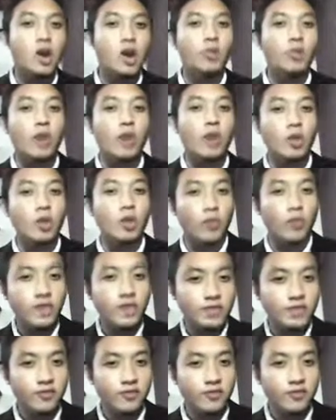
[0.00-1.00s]
While
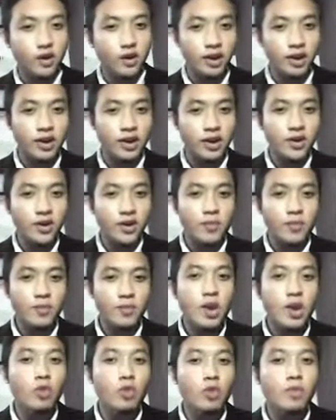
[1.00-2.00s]
waiting for her,
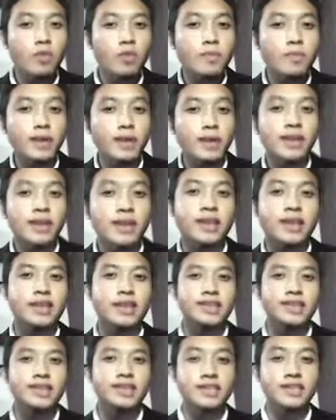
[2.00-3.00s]
we played the
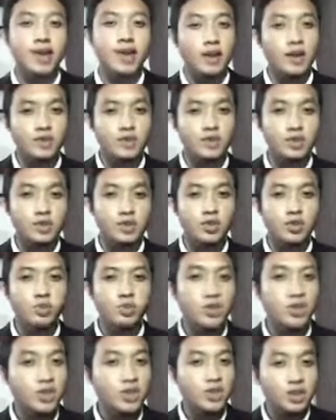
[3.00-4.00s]
listening audio to
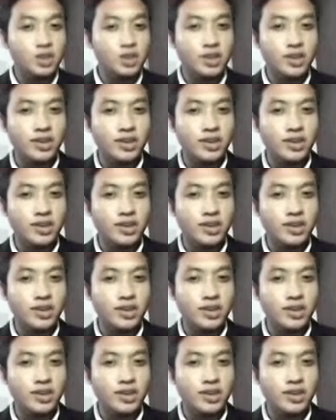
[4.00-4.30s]
make sure